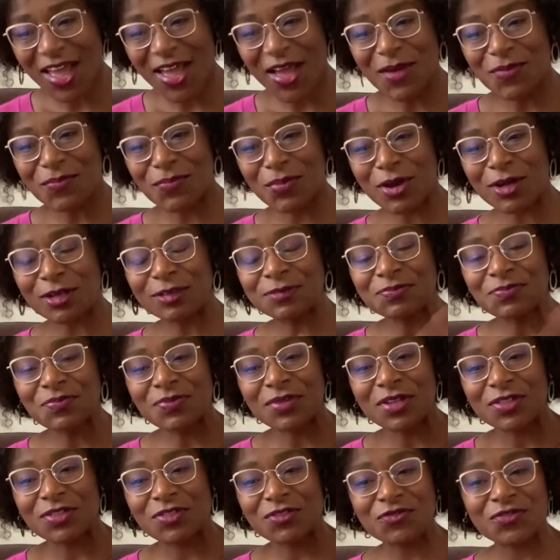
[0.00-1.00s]
But
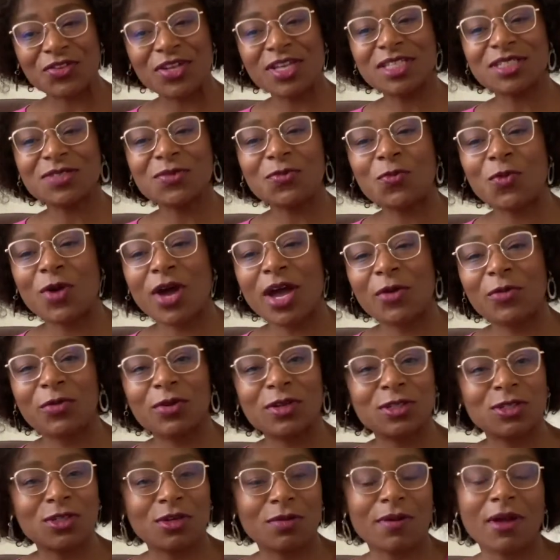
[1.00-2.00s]
the reason why I want
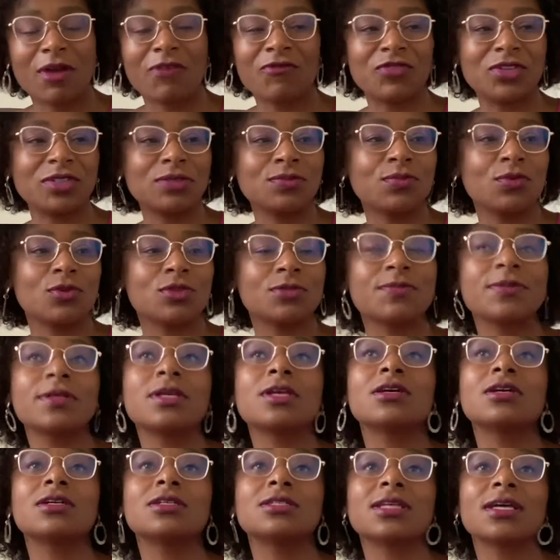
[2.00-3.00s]
to talk about vision boards,
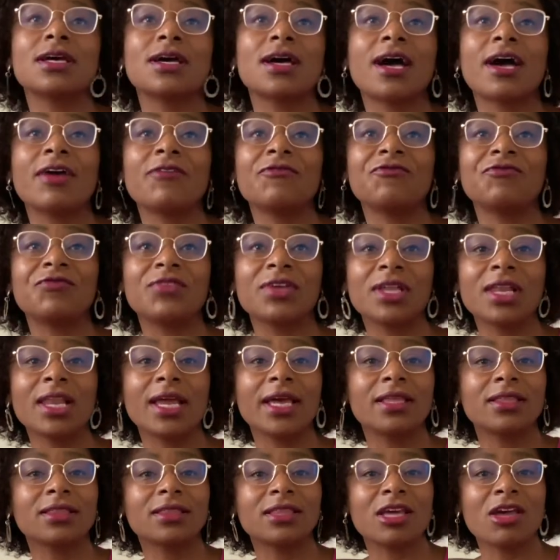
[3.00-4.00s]
because I feel
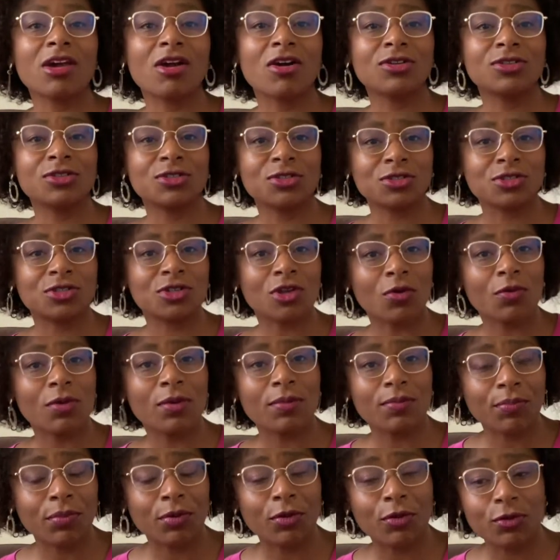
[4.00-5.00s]
like they are so
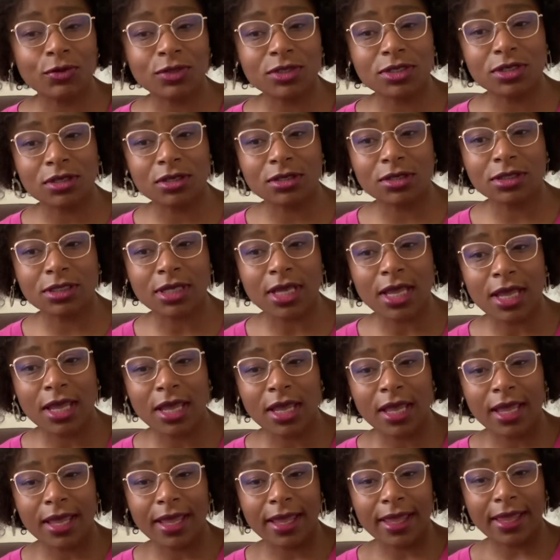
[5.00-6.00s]
important
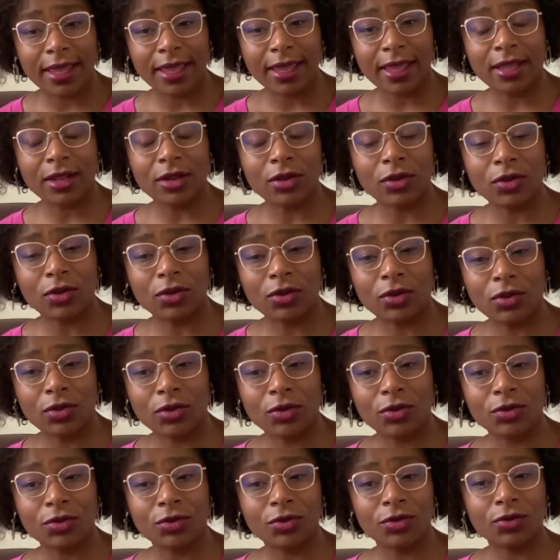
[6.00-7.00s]
in
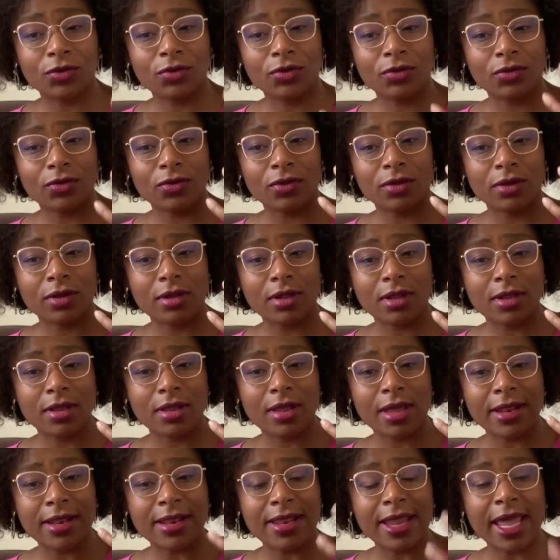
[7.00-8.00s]

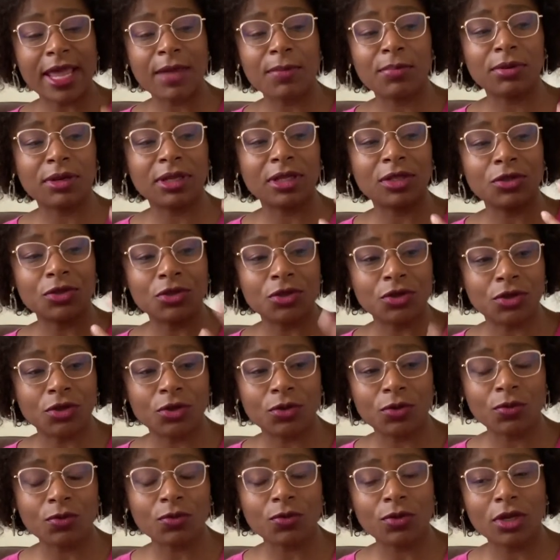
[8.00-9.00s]
enabling
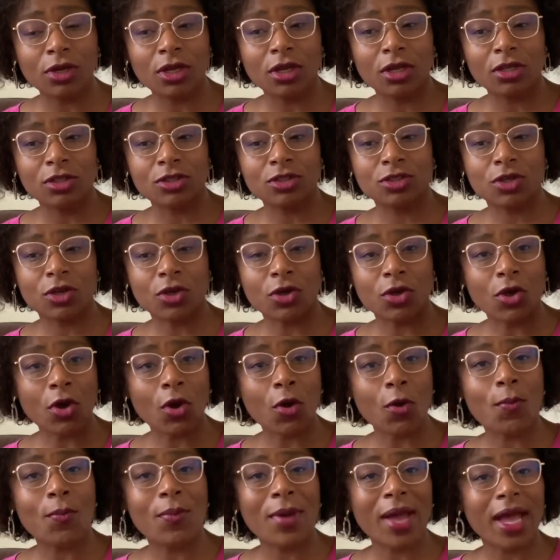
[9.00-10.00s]
you to go
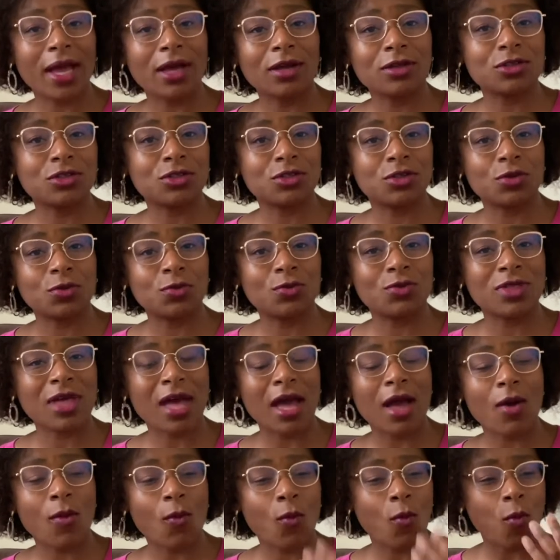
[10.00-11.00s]
back to
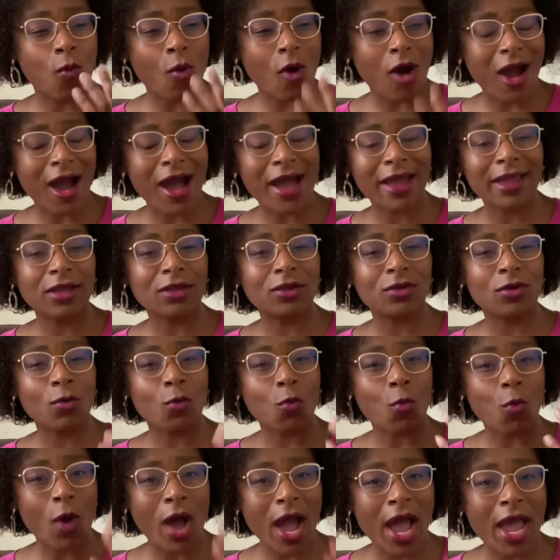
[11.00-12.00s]
that why. You know,
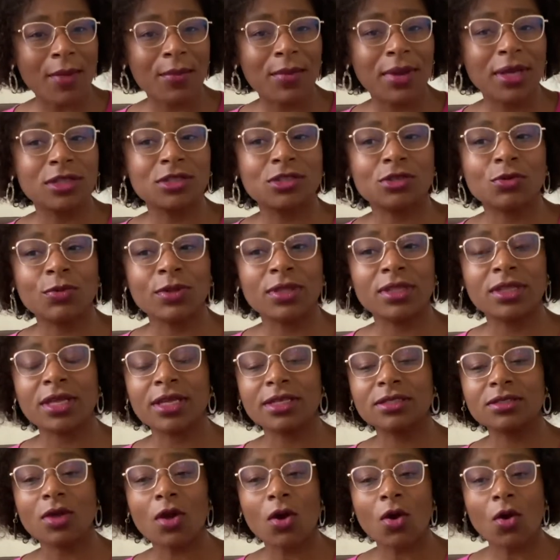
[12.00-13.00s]
why am I doing
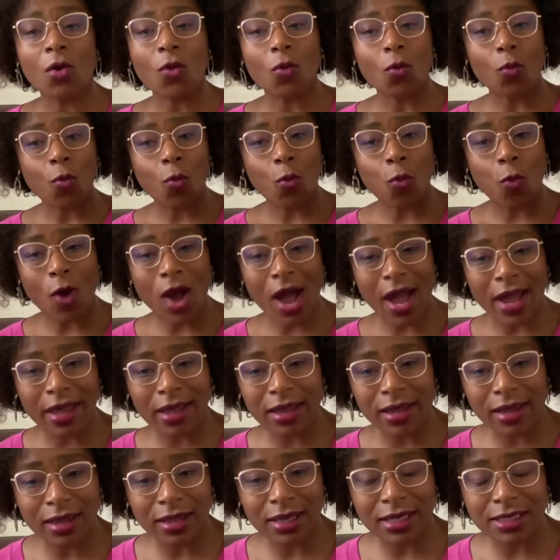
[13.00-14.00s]
this?
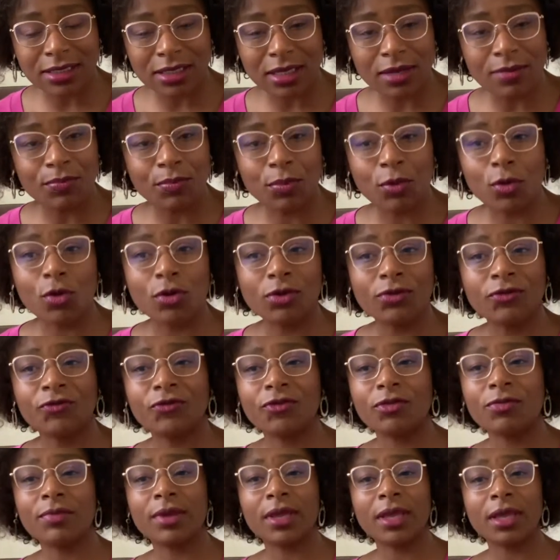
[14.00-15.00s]
Why is it important for
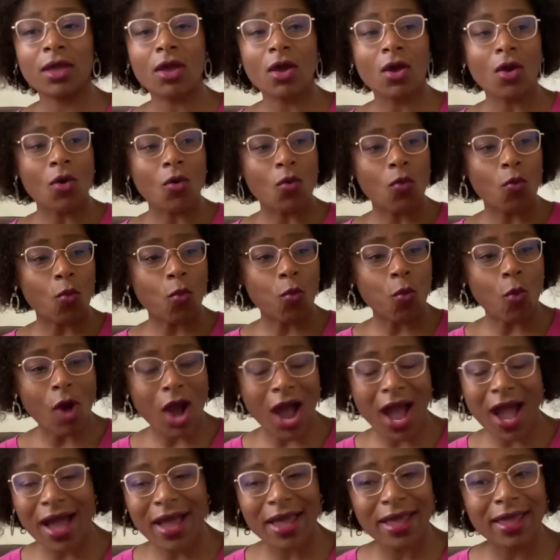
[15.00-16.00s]
me?
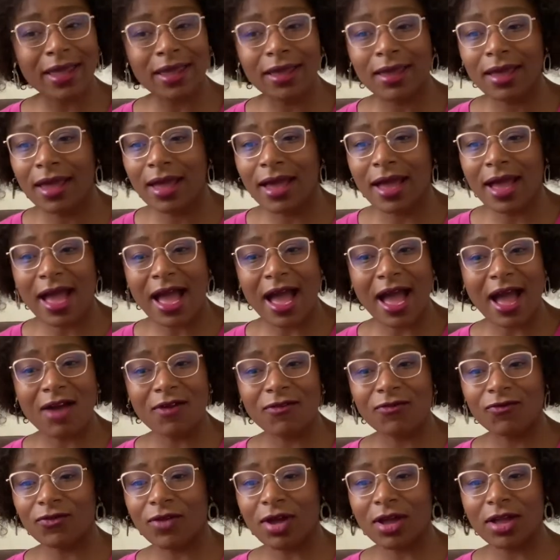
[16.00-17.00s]
Why
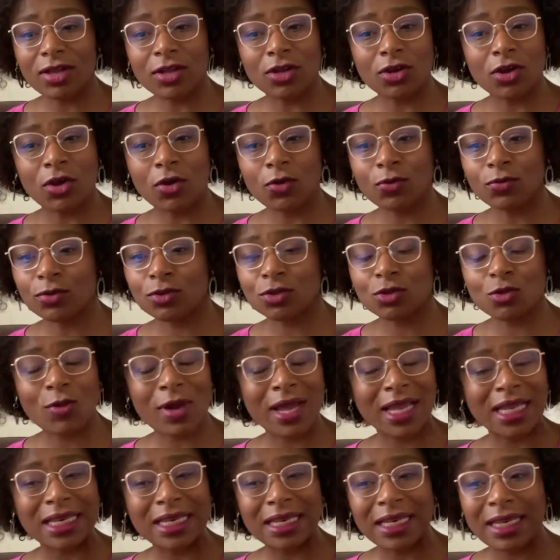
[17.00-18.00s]
have, you know, do
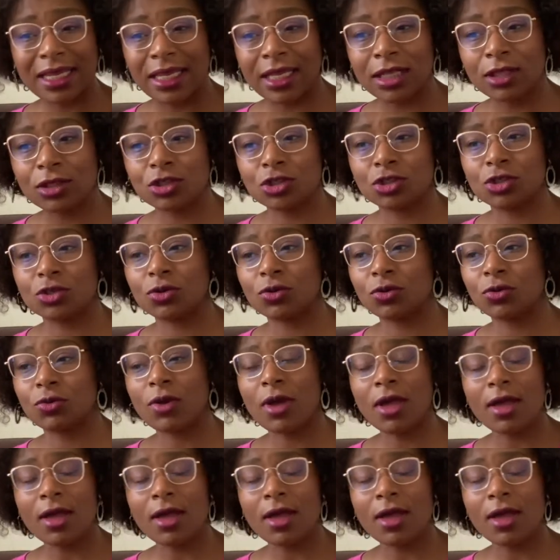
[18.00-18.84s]
I need to